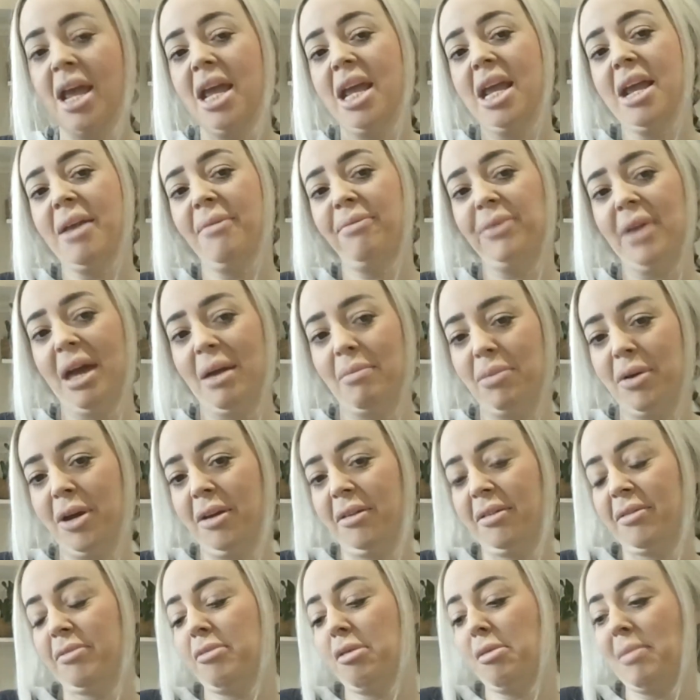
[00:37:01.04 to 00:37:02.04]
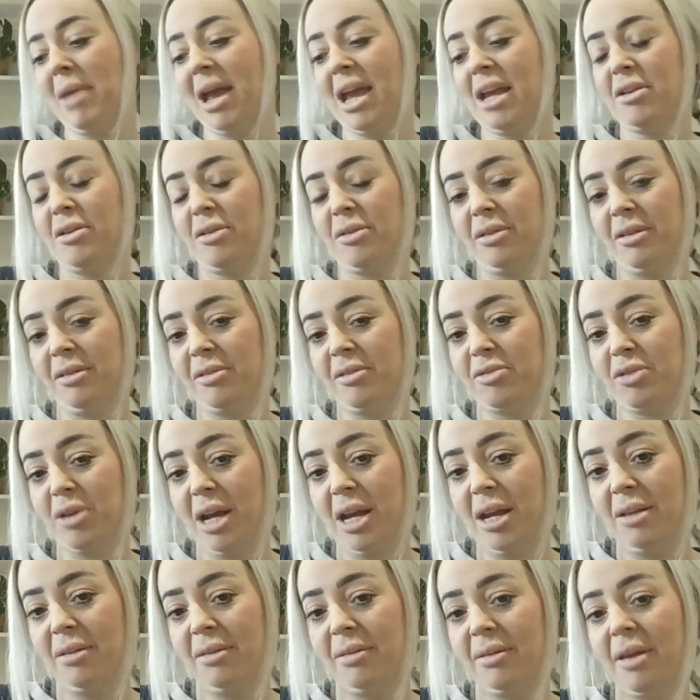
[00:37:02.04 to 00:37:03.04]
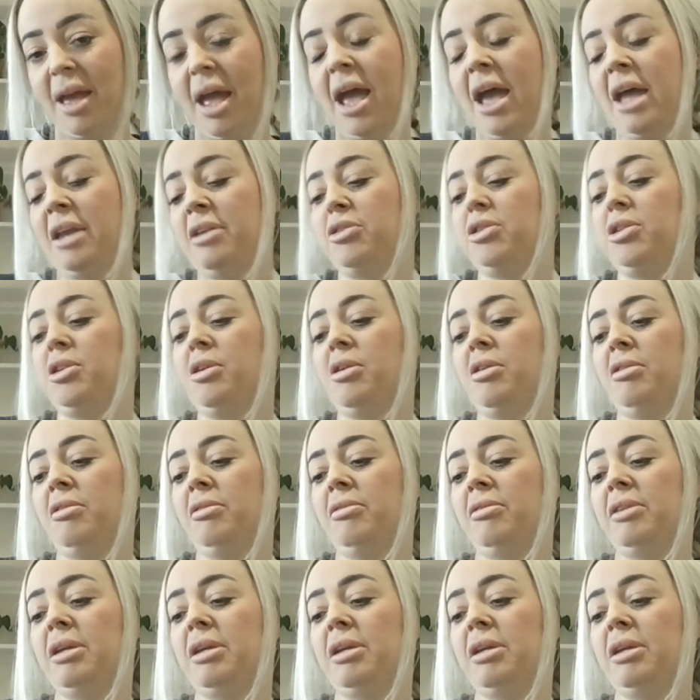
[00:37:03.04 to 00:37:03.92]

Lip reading: if that person remained on the streets and used